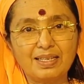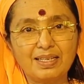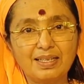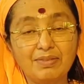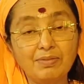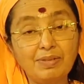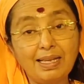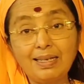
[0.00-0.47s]

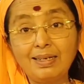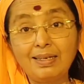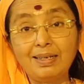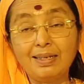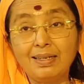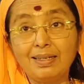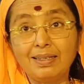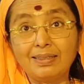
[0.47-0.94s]
Well,
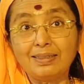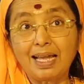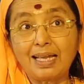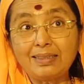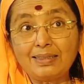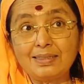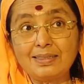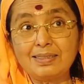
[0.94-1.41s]

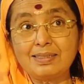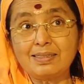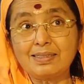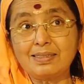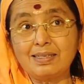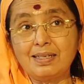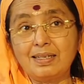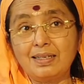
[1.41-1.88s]
that
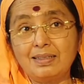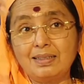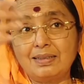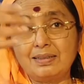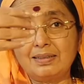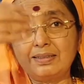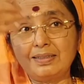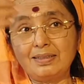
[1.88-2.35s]
is the
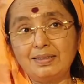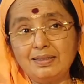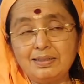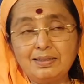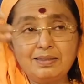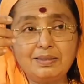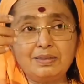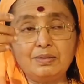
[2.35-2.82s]

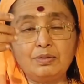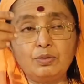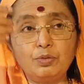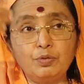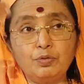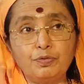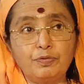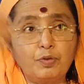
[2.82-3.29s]
third
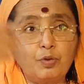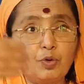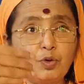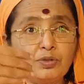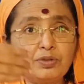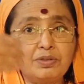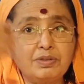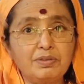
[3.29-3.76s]
to
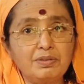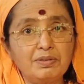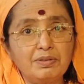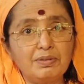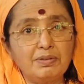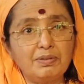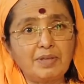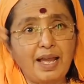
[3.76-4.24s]
fourth
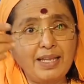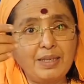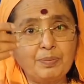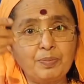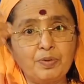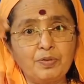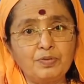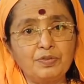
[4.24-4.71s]

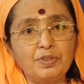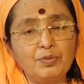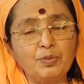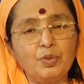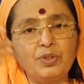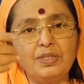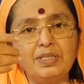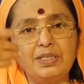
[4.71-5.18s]
type of
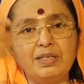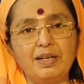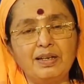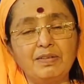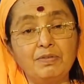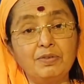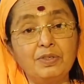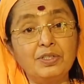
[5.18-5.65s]
devotee
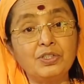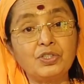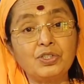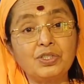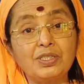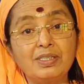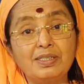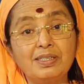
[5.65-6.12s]

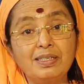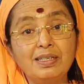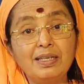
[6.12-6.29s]
conversion